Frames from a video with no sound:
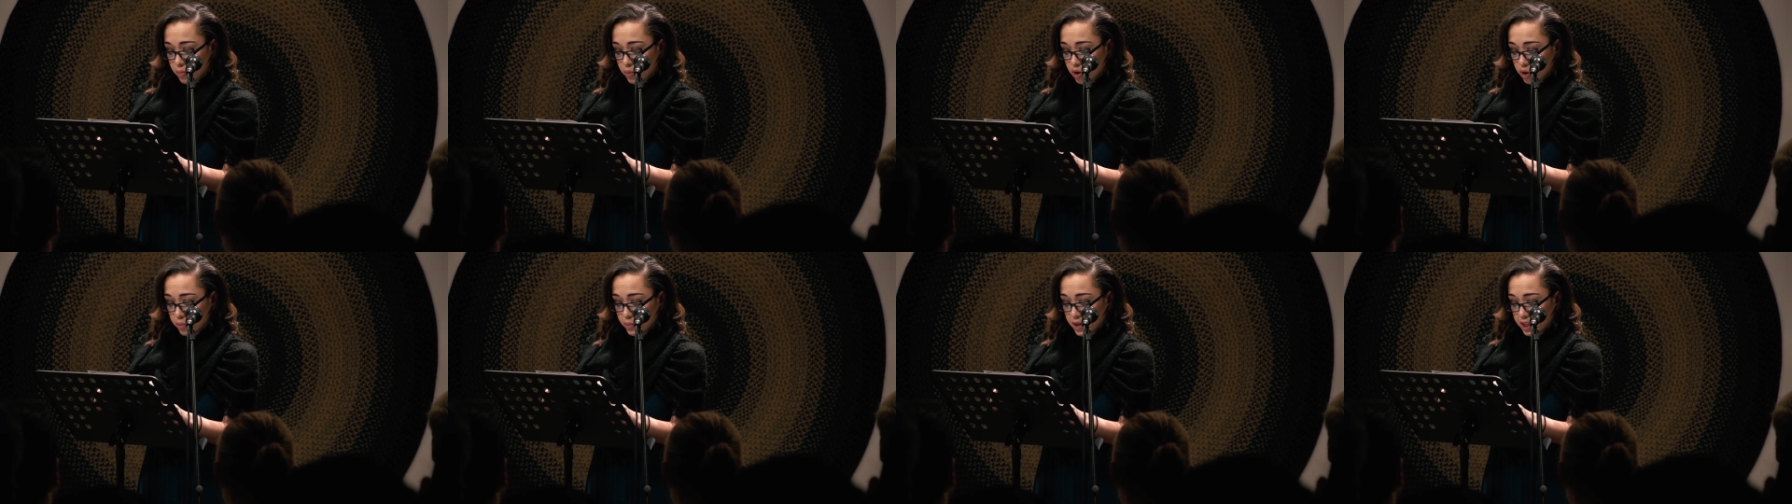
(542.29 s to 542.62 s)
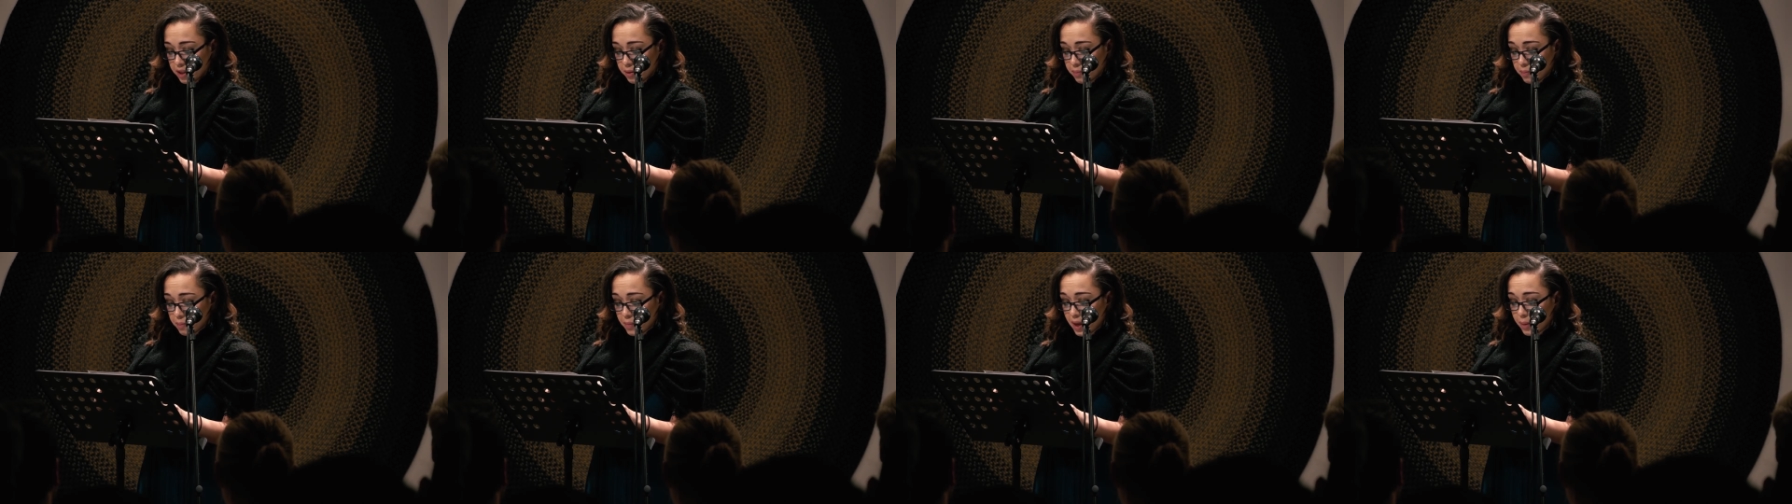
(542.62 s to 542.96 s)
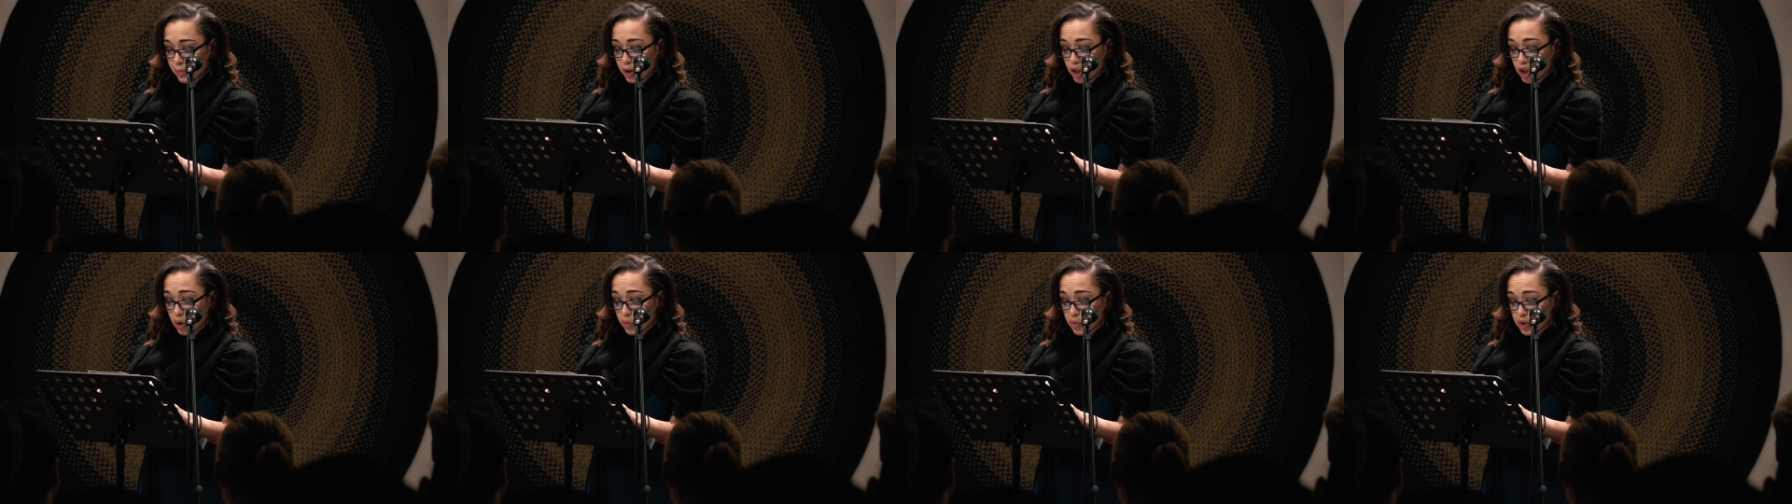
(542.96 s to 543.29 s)
moment.
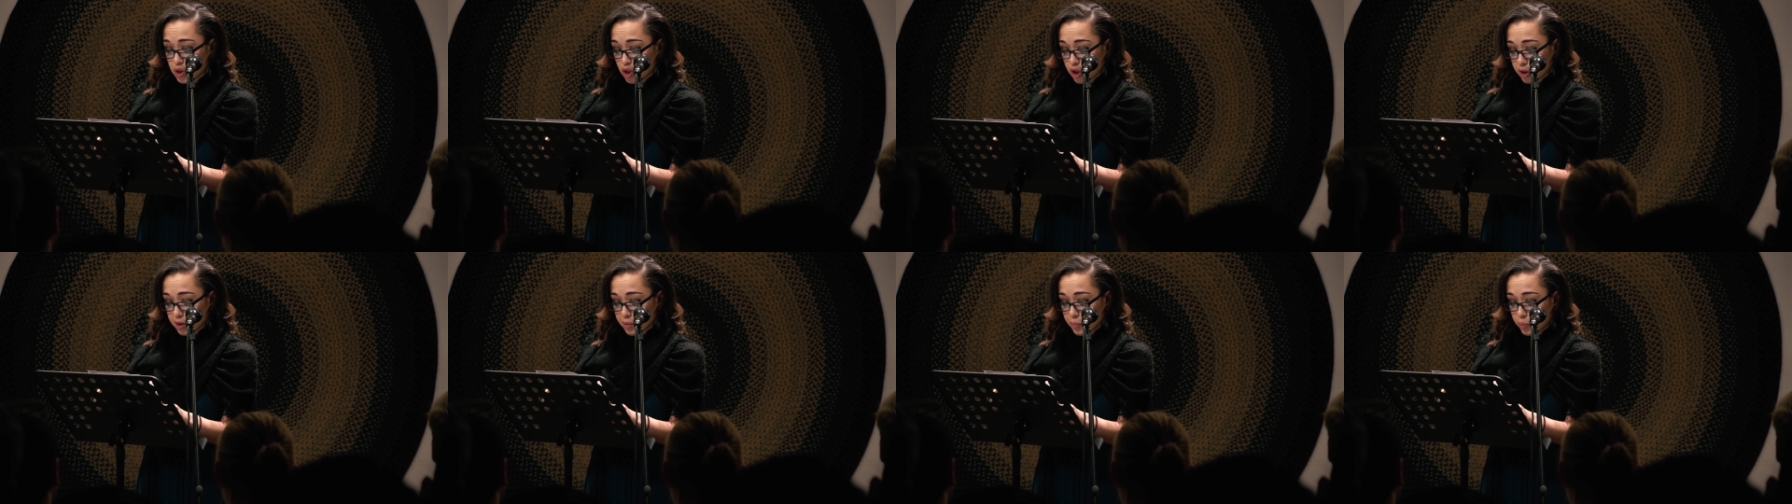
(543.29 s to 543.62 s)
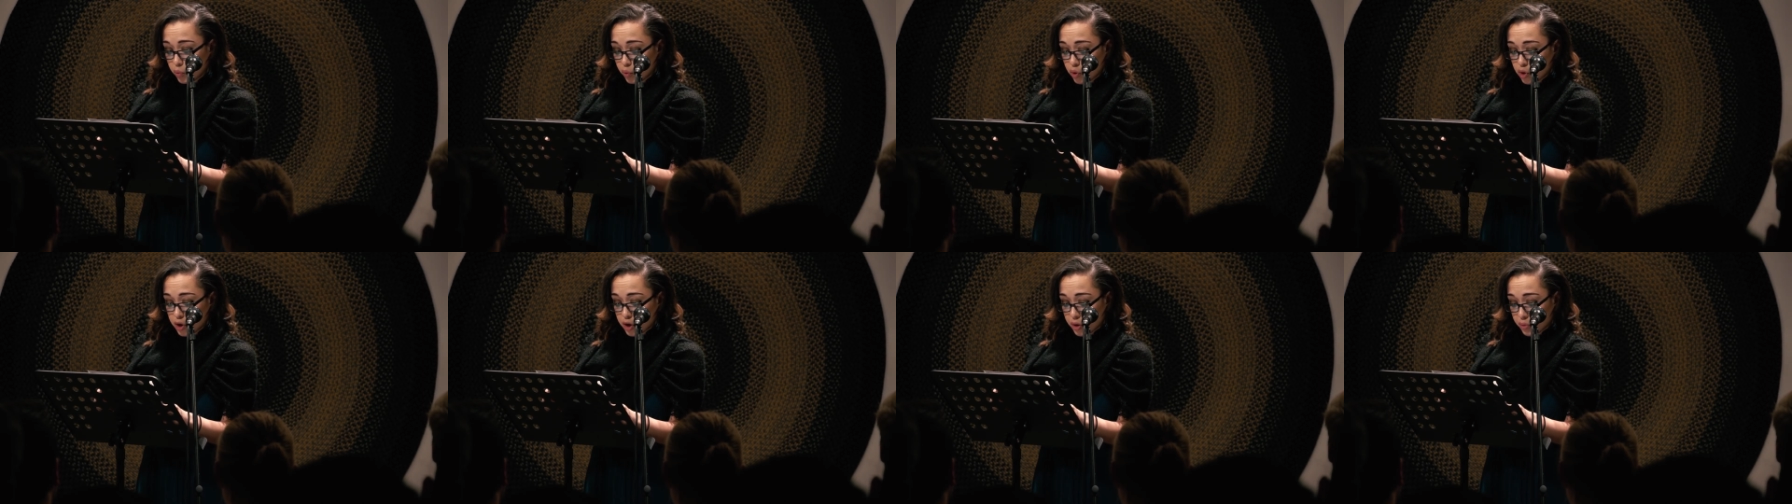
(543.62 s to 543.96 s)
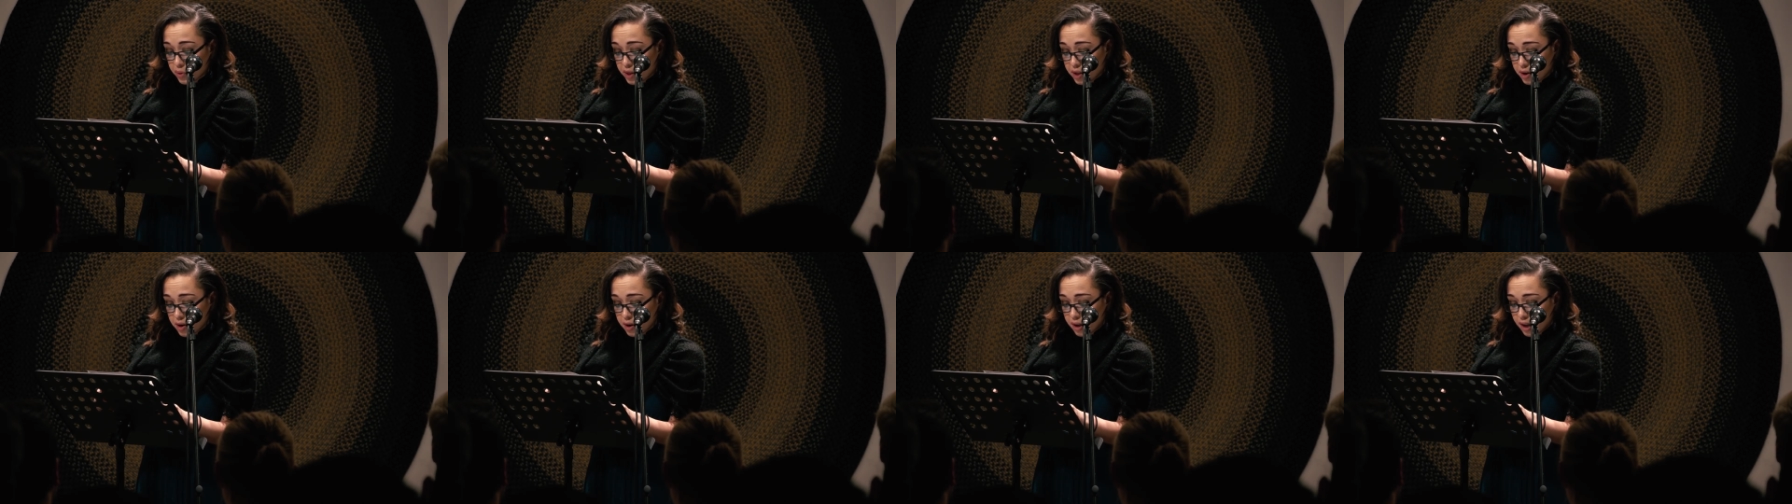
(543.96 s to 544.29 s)
Maybe she was just bored
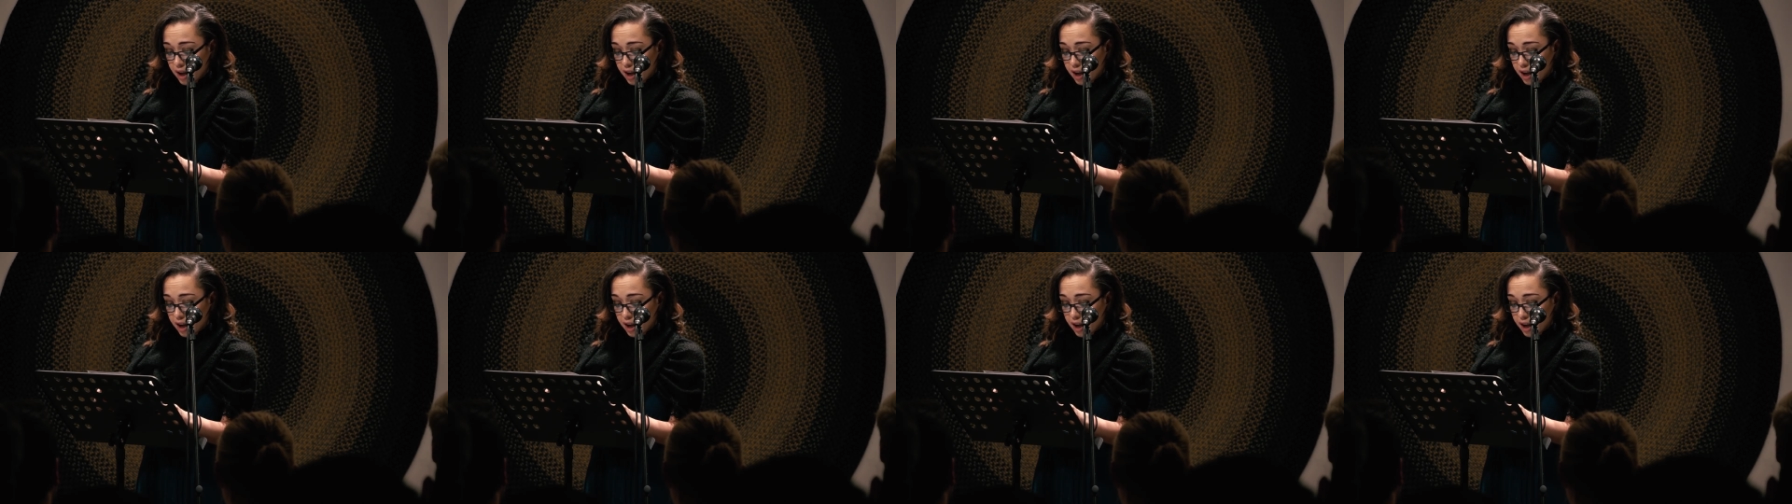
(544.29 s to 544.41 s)
with her